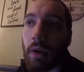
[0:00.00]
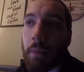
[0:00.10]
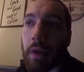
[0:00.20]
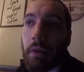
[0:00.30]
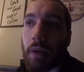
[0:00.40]

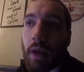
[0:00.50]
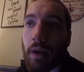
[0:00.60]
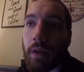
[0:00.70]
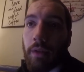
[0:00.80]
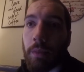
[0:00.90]
augmented
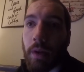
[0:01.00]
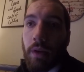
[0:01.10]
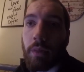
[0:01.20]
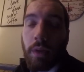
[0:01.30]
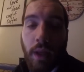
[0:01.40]
reality
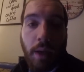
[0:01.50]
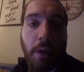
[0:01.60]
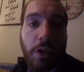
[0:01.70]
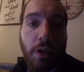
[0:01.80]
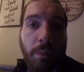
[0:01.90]
experience with the
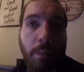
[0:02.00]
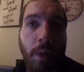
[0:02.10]
animation.